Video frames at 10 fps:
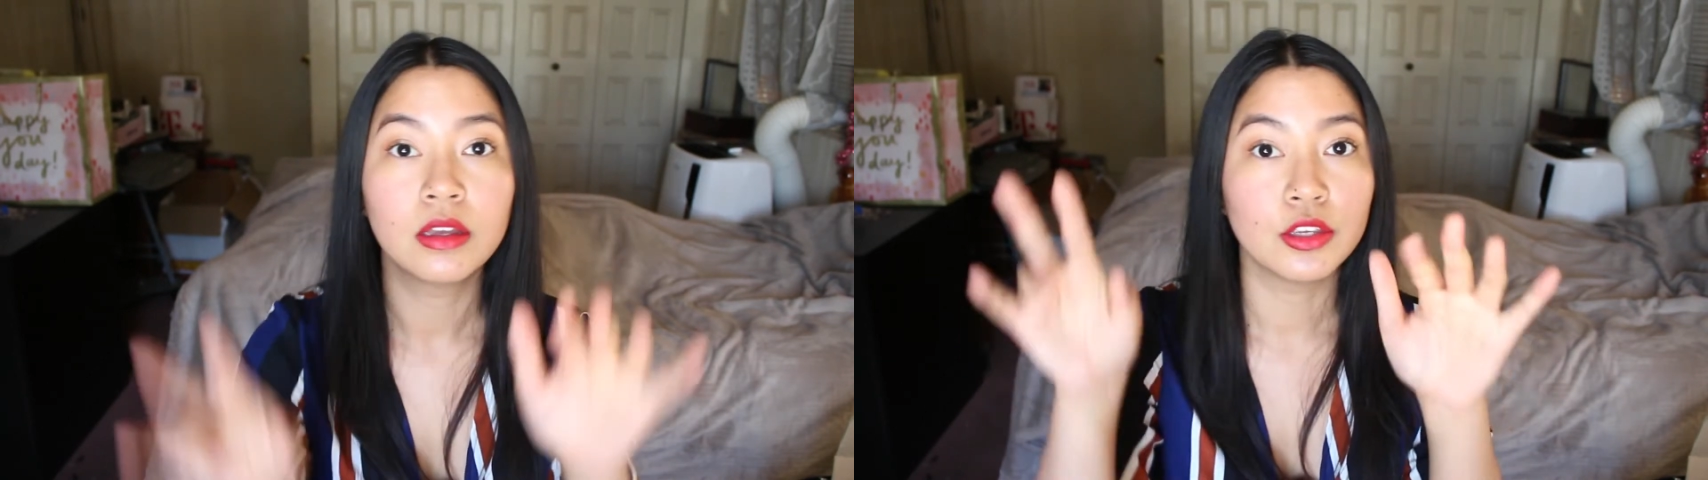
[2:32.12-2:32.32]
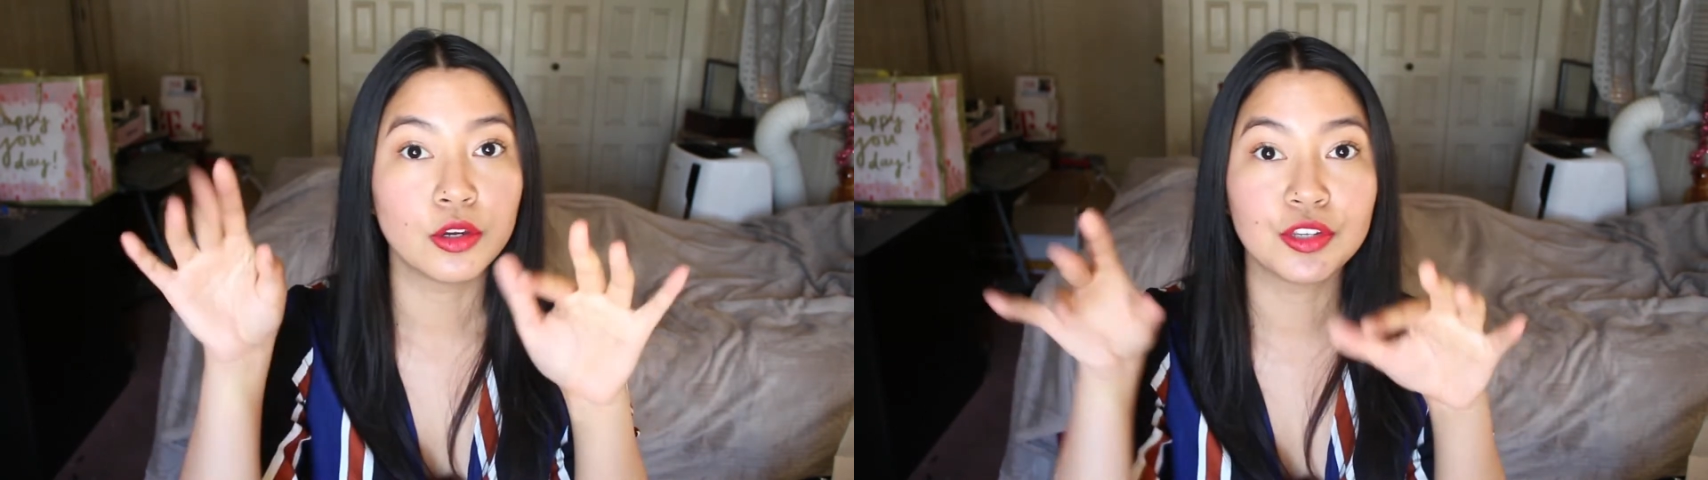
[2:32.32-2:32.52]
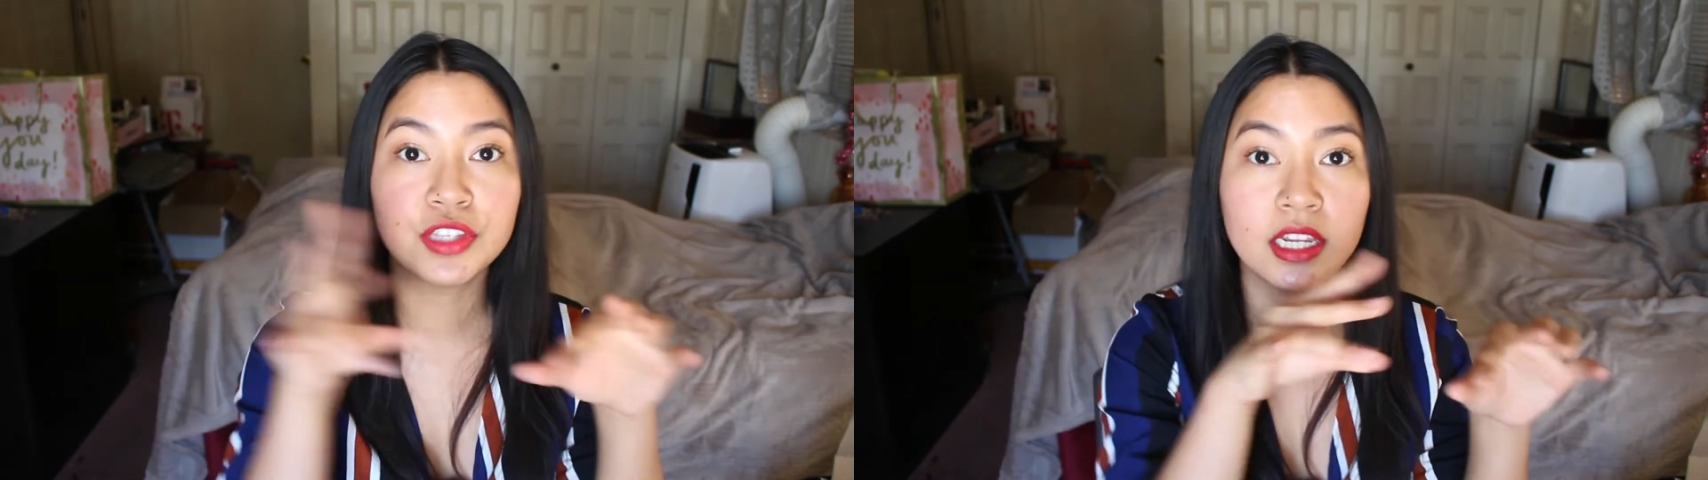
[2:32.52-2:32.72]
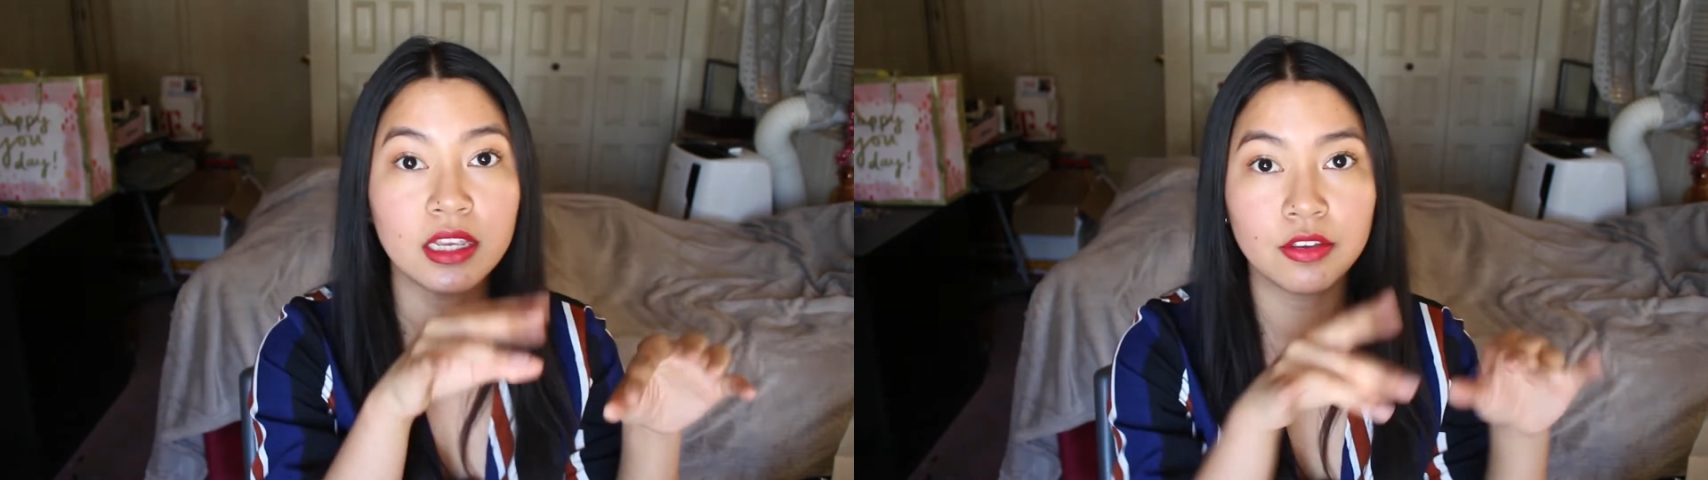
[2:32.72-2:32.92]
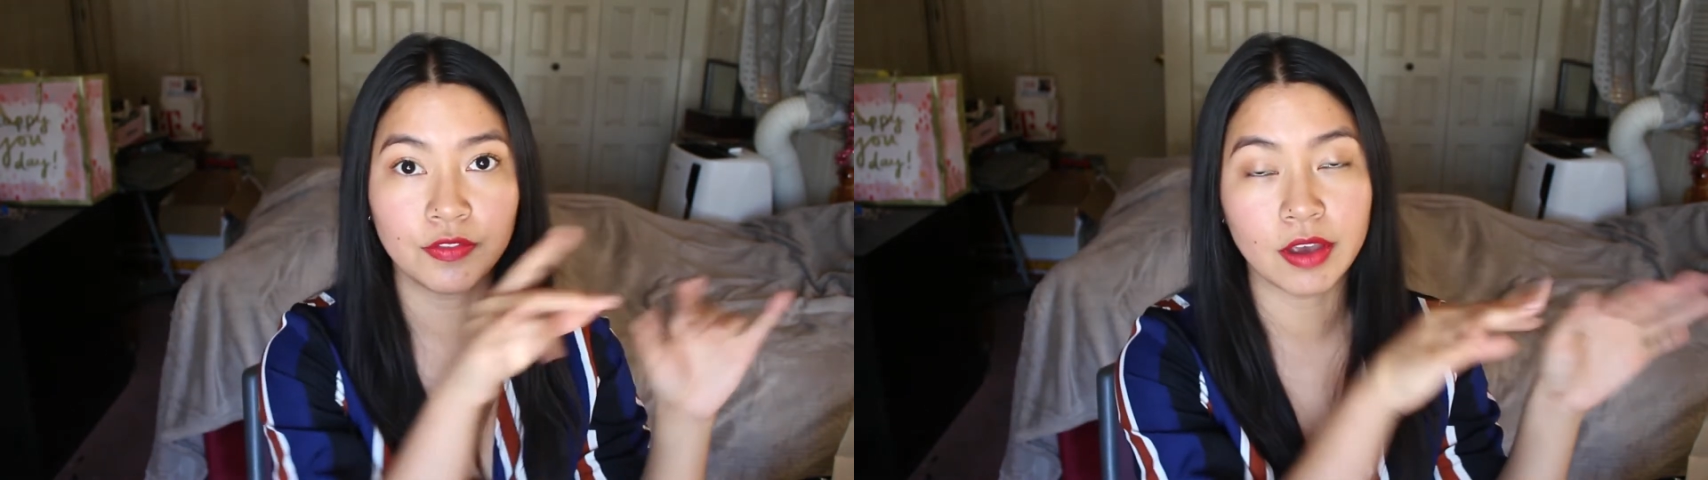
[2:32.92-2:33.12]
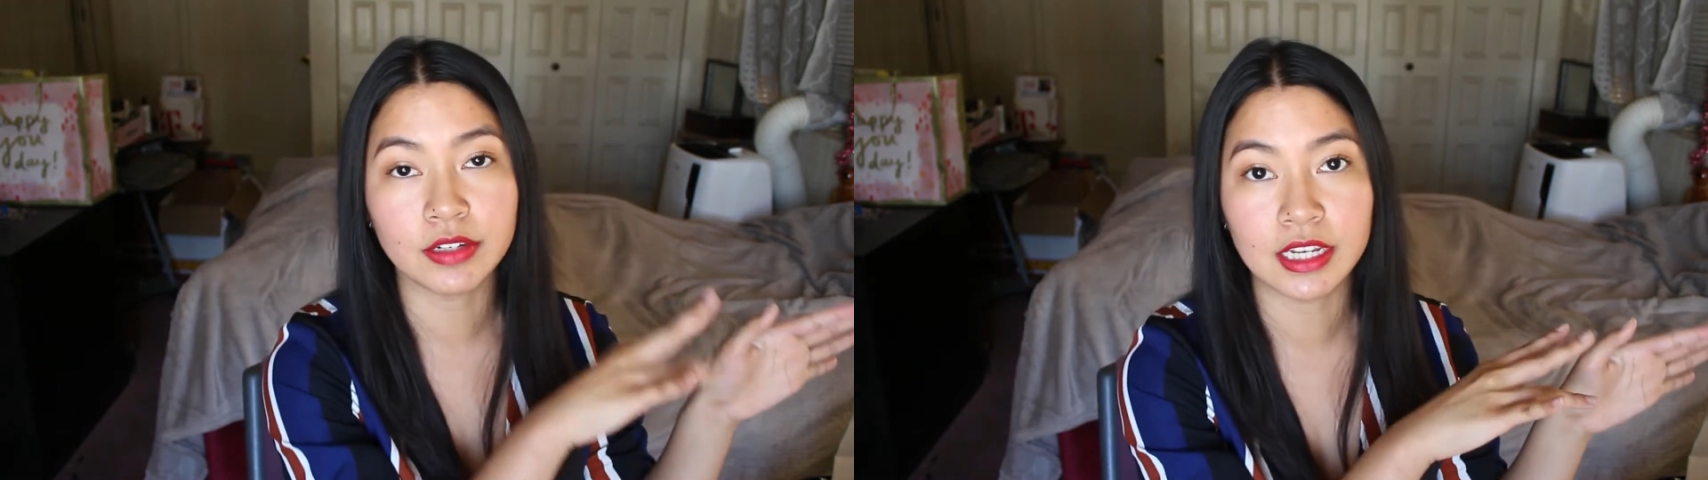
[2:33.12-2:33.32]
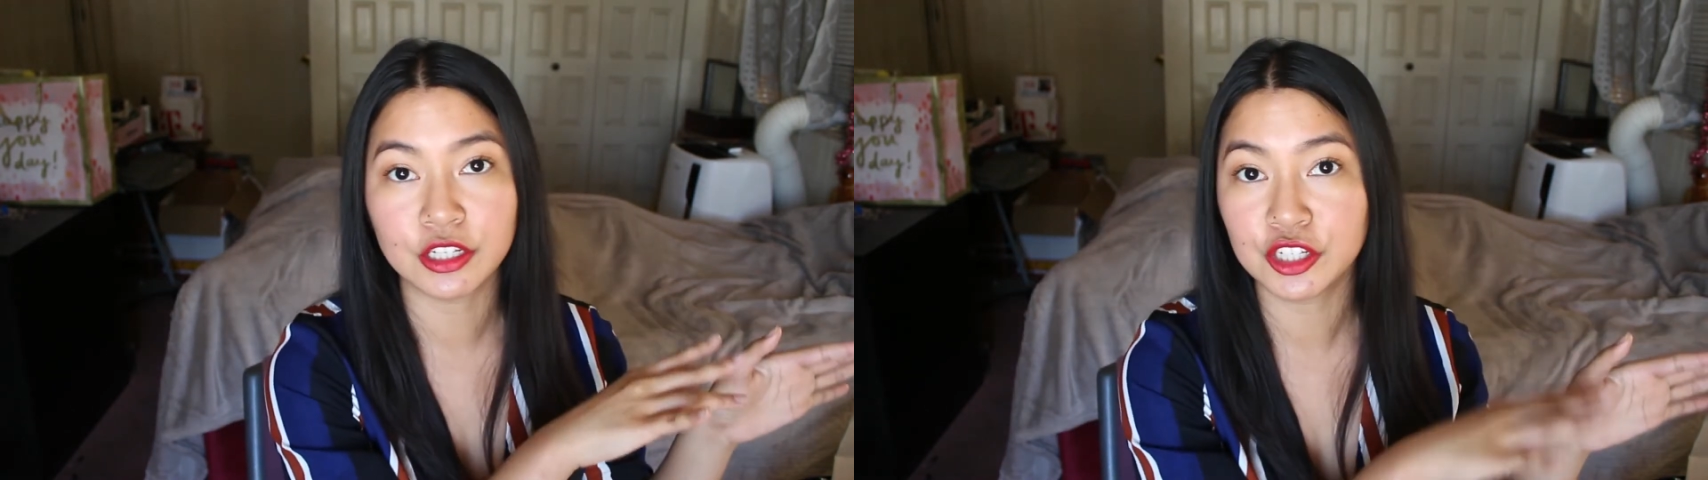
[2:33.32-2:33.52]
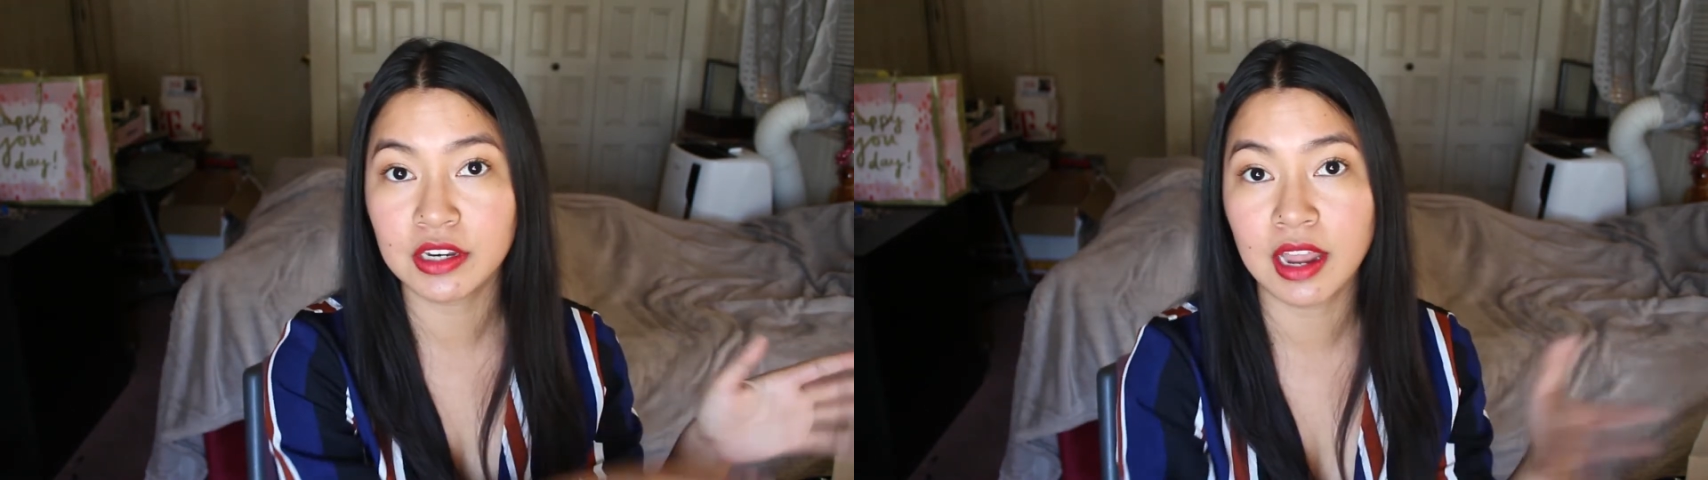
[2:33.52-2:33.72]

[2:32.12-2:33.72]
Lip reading: Your city foundation,